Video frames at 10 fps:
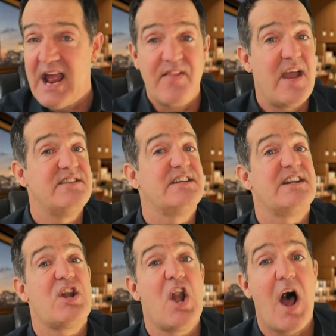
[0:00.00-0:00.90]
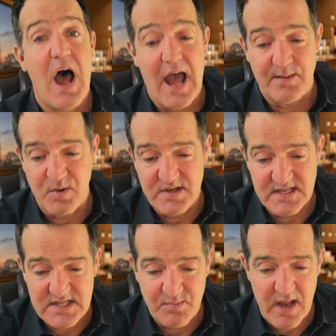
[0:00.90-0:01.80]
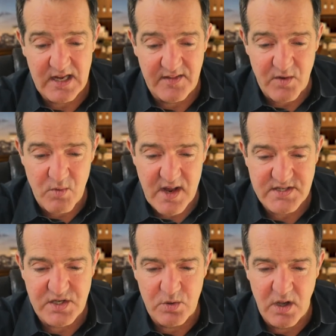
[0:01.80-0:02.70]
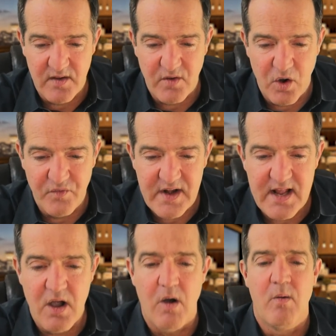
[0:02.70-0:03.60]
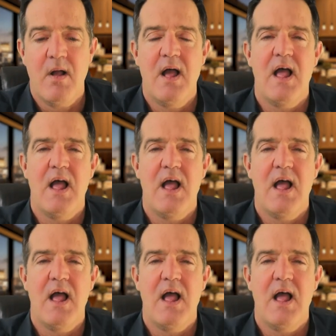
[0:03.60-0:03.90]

and they did not participate in the rescue of Ovidio.